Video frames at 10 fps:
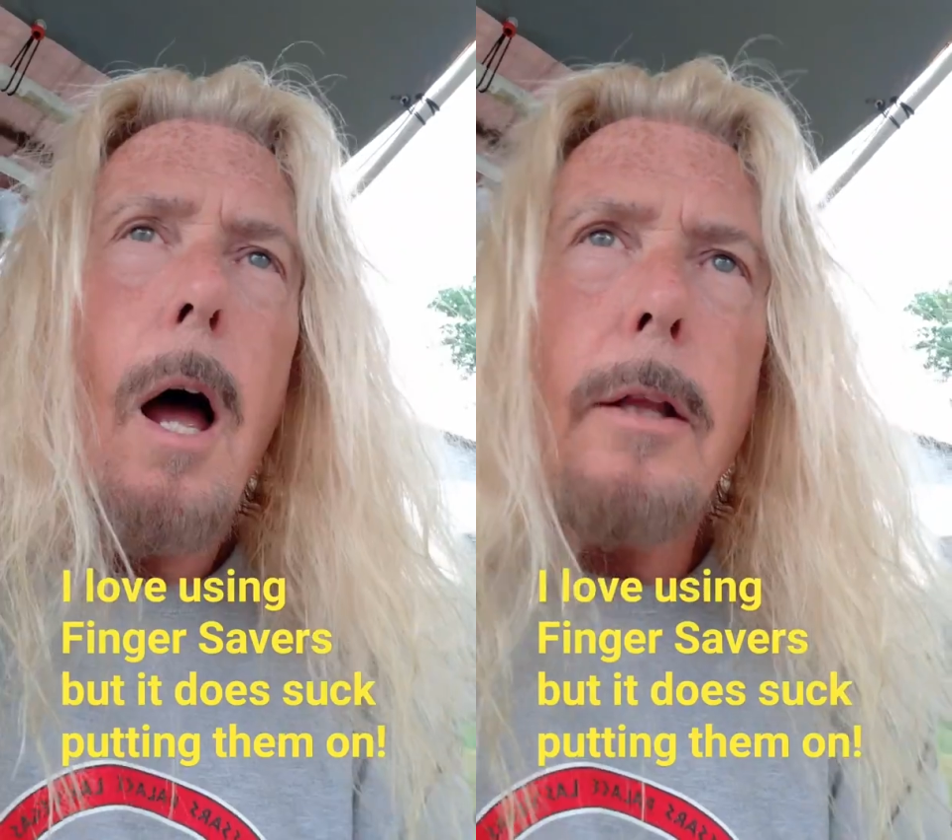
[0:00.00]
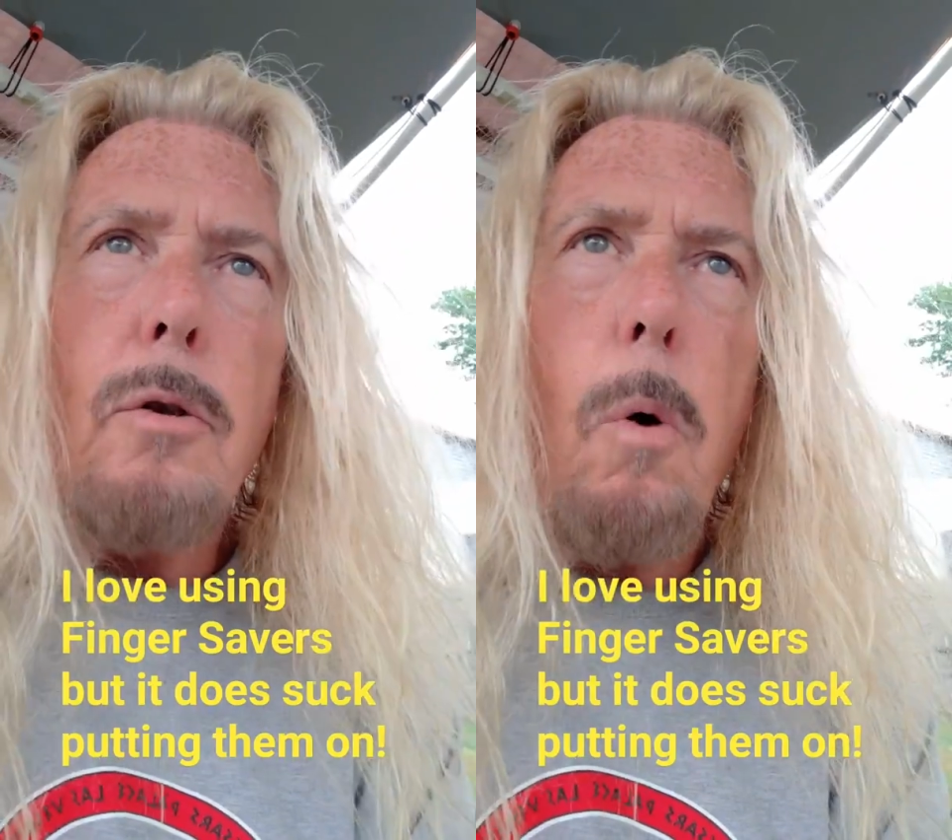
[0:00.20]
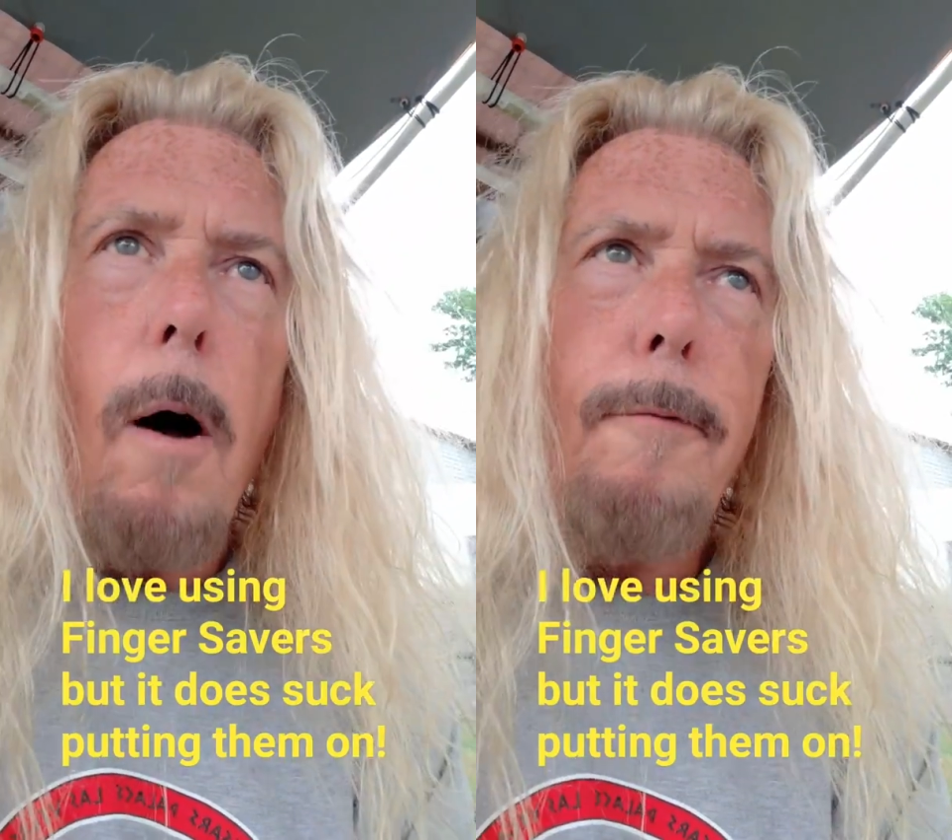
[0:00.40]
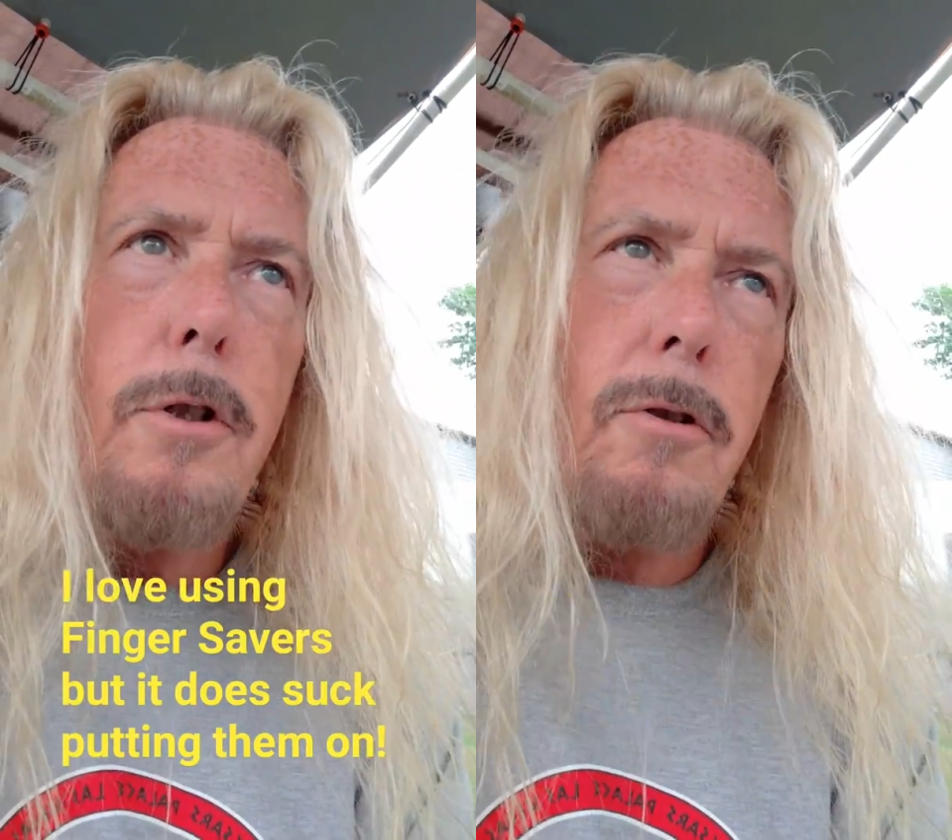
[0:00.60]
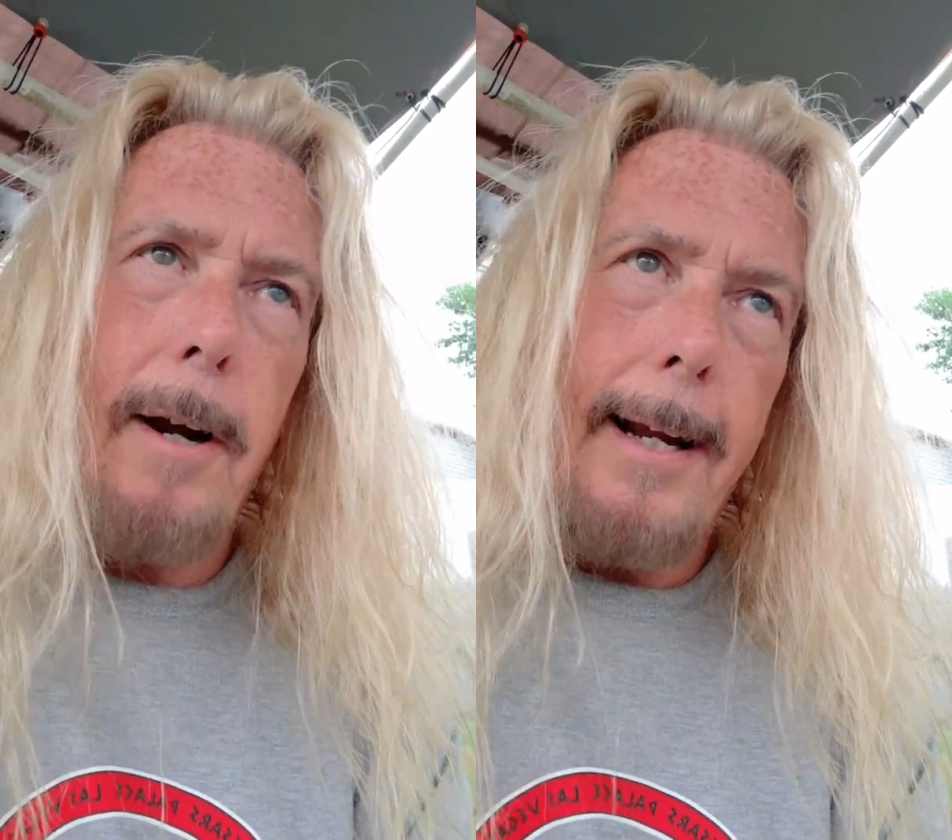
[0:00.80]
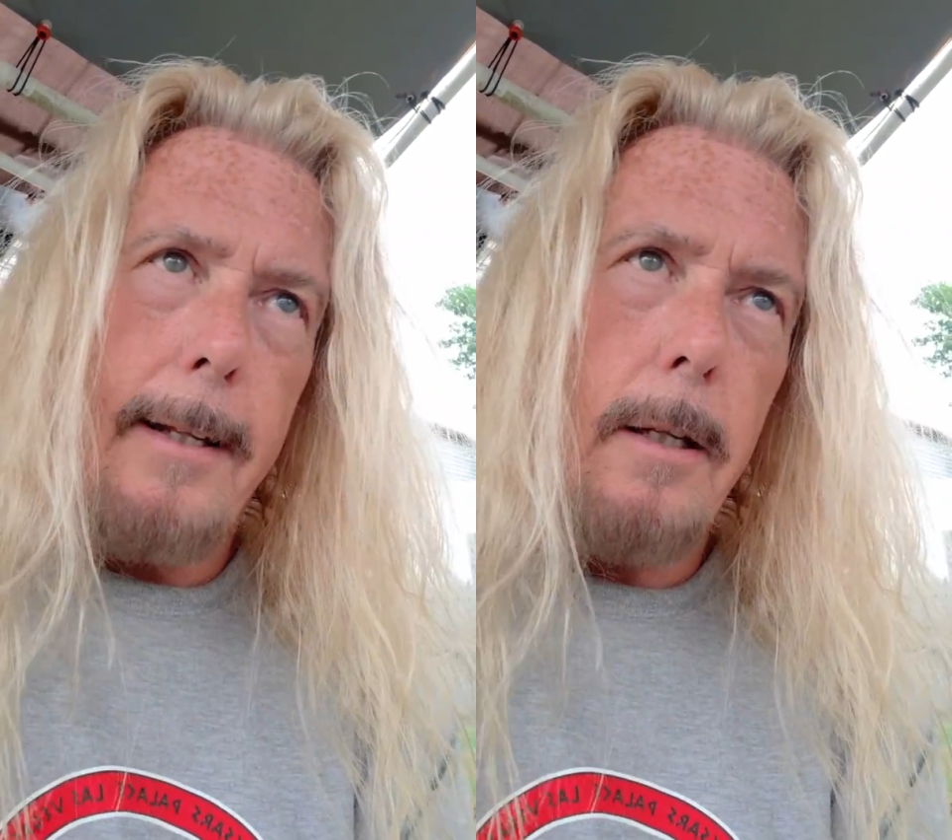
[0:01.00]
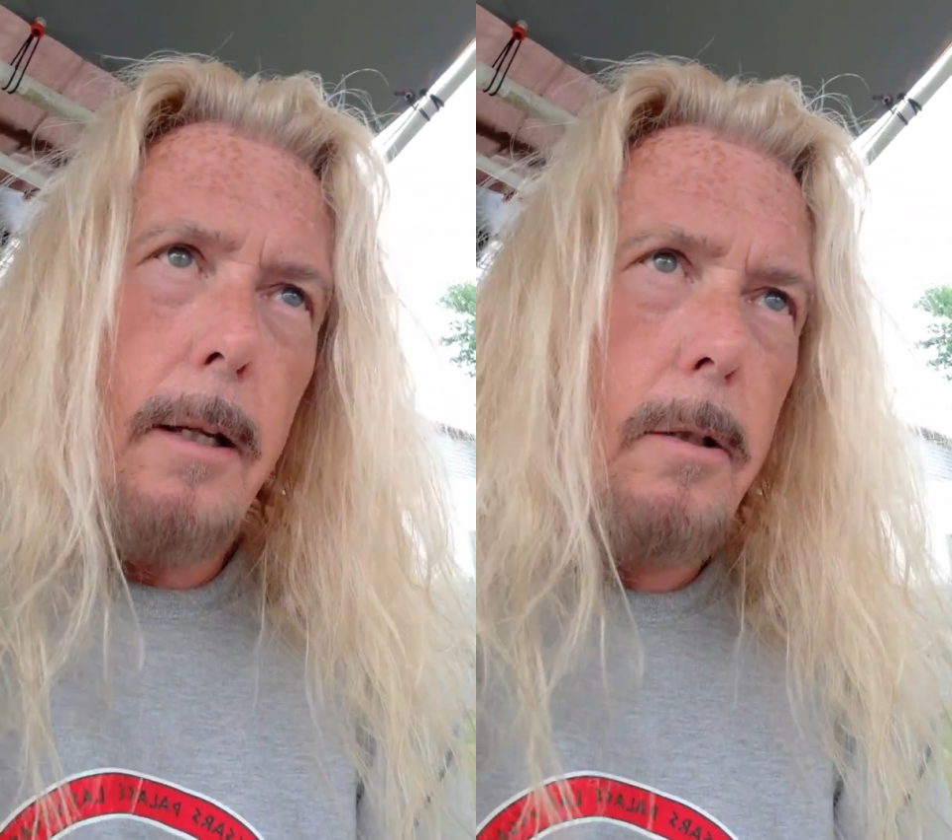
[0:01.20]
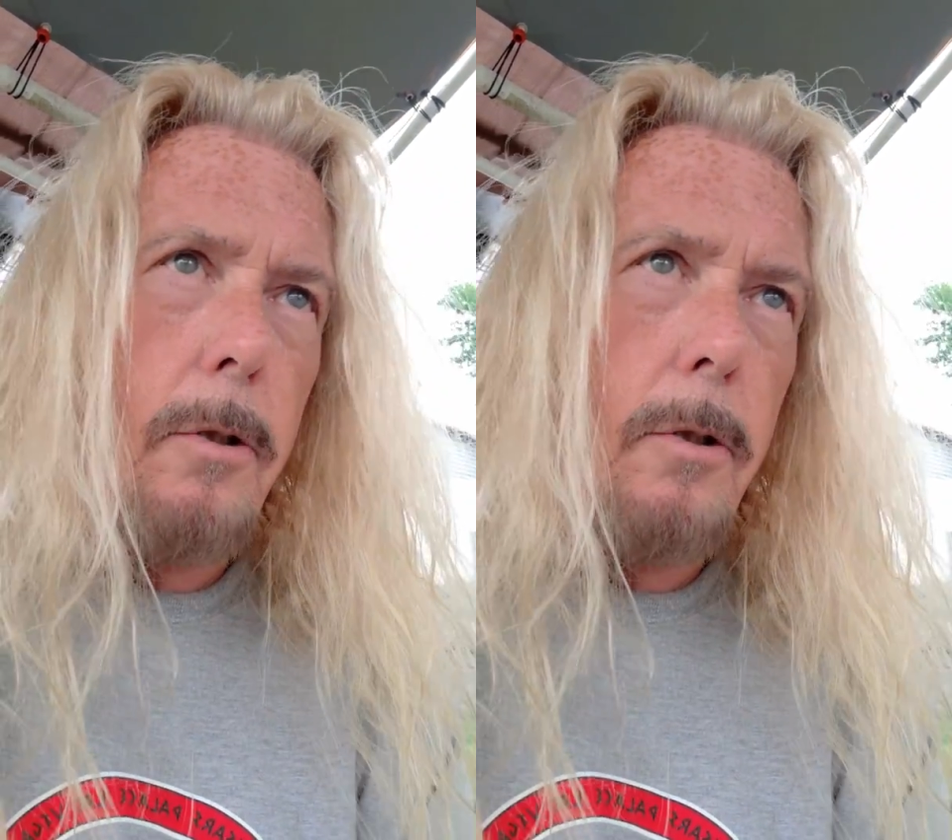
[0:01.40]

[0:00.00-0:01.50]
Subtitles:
a 12-strand